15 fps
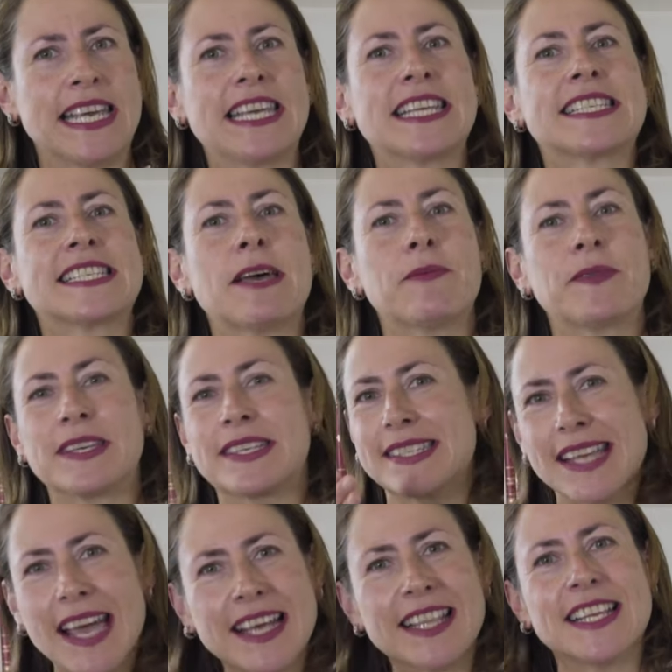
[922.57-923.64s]
except
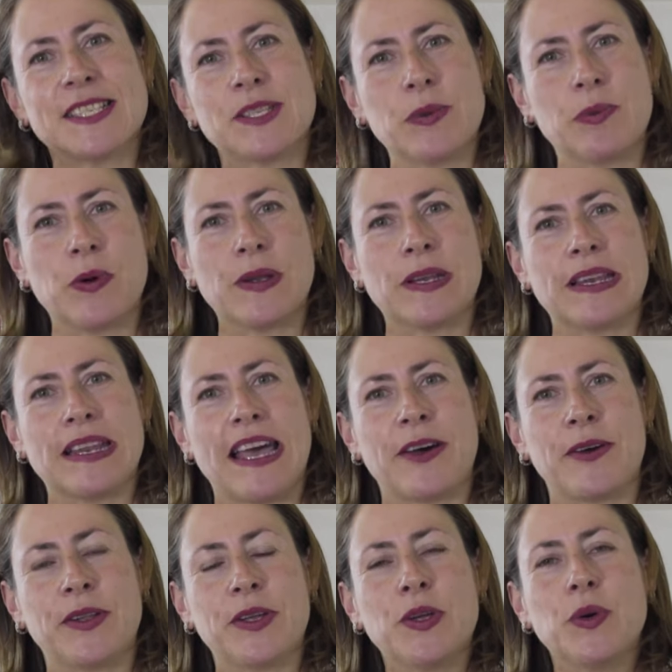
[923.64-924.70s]
exactly as you pointed
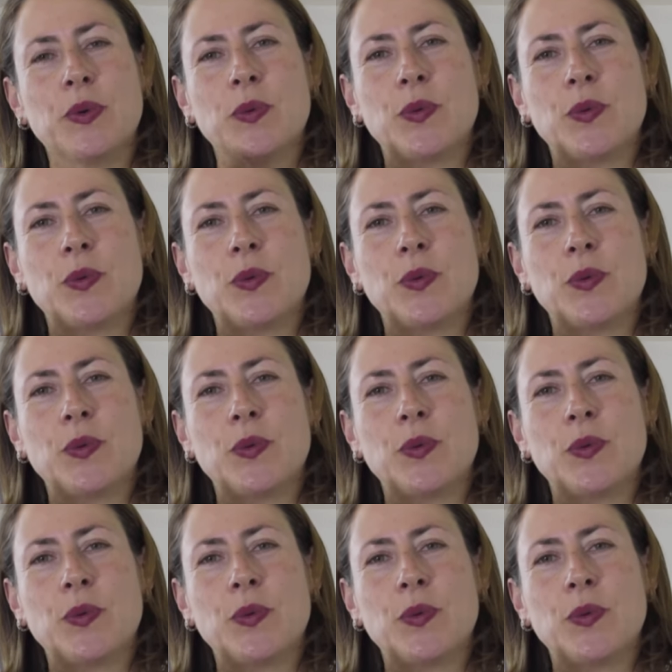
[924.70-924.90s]
out,